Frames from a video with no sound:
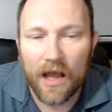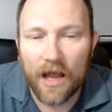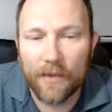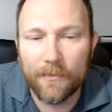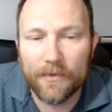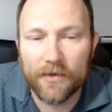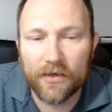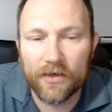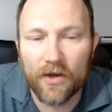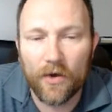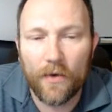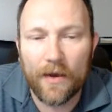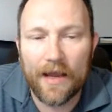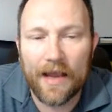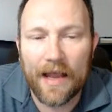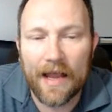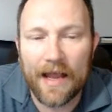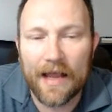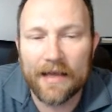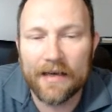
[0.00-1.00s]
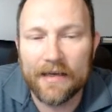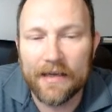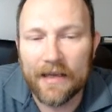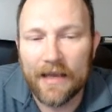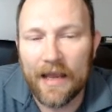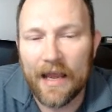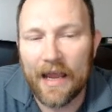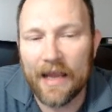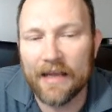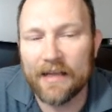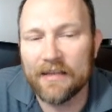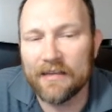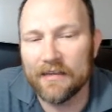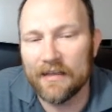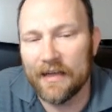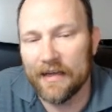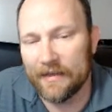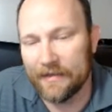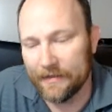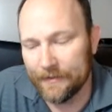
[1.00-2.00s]
going to go ahead and
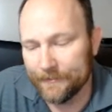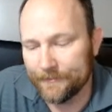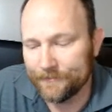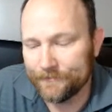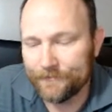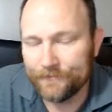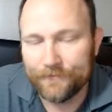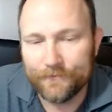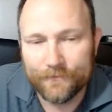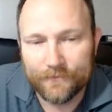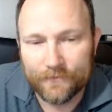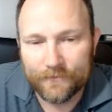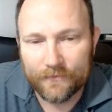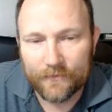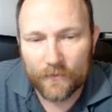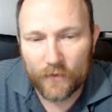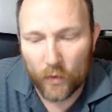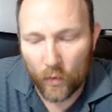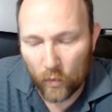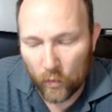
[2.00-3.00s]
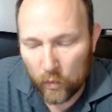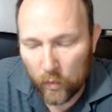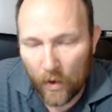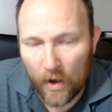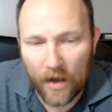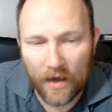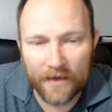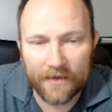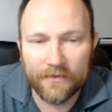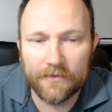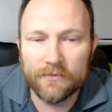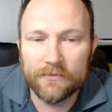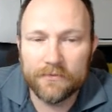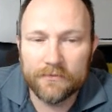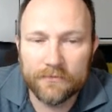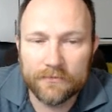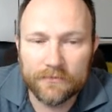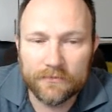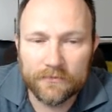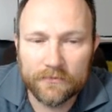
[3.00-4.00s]
click one
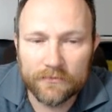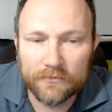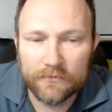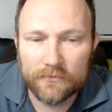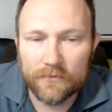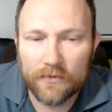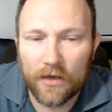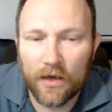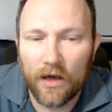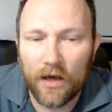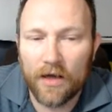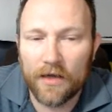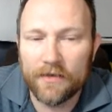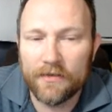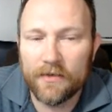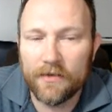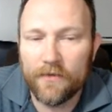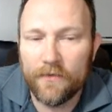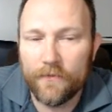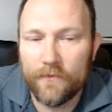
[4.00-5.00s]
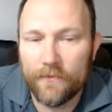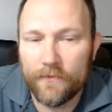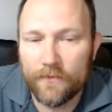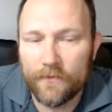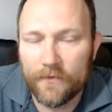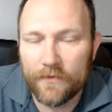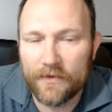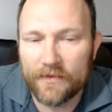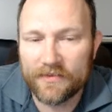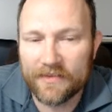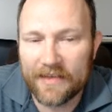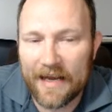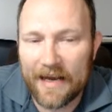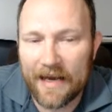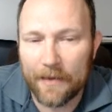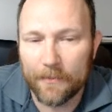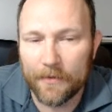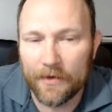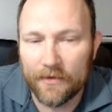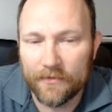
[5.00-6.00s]
on this
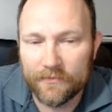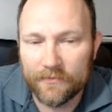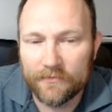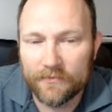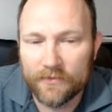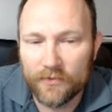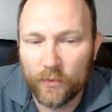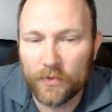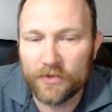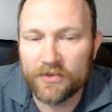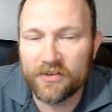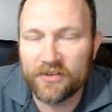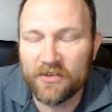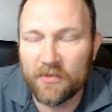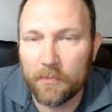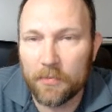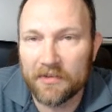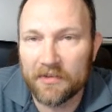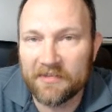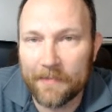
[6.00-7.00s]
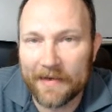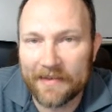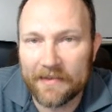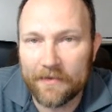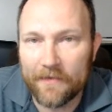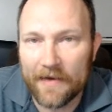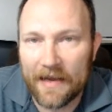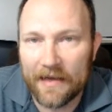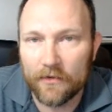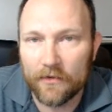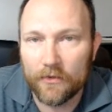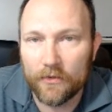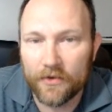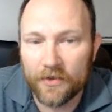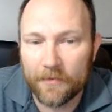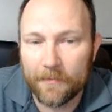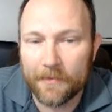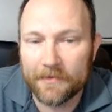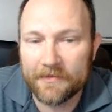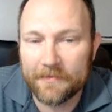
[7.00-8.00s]
camera, which is the perspective angle. The
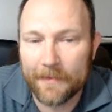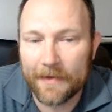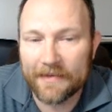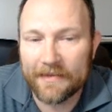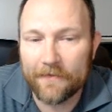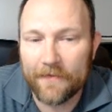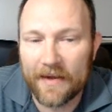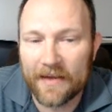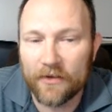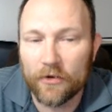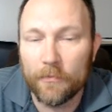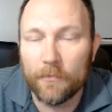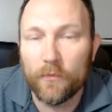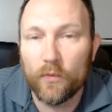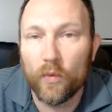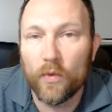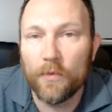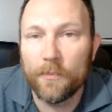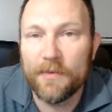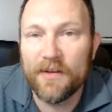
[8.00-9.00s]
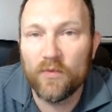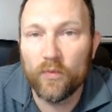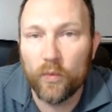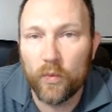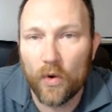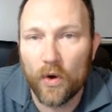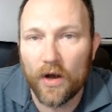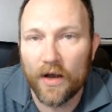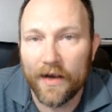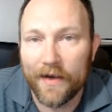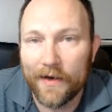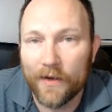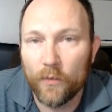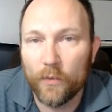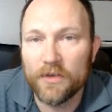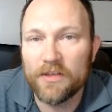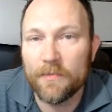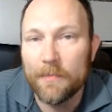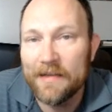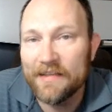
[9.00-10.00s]
perspective angle will be one,
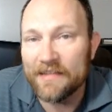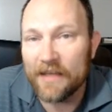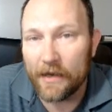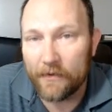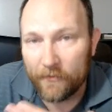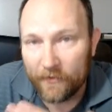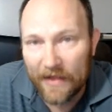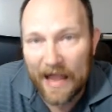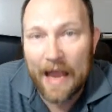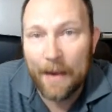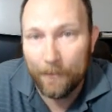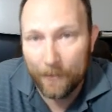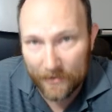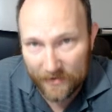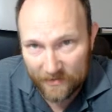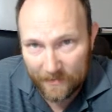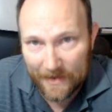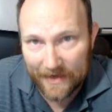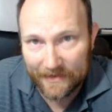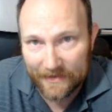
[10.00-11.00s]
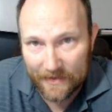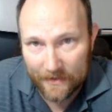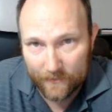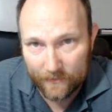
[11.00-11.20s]
which means a flat perspective.